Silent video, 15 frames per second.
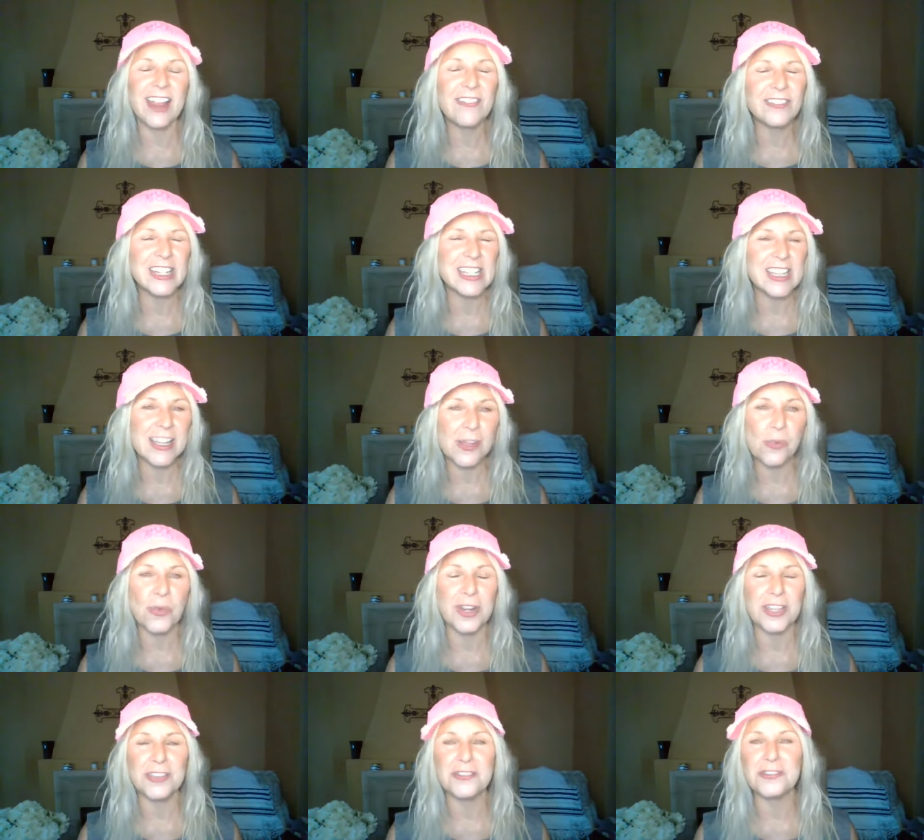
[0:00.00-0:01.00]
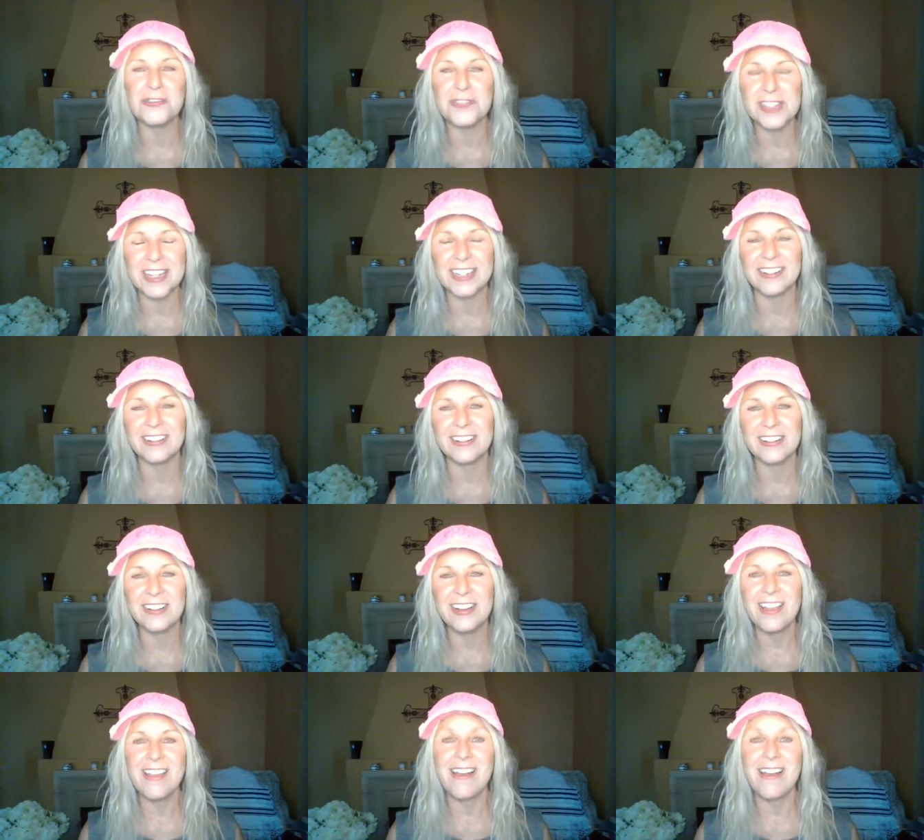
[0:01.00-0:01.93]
Every single one of you who's here.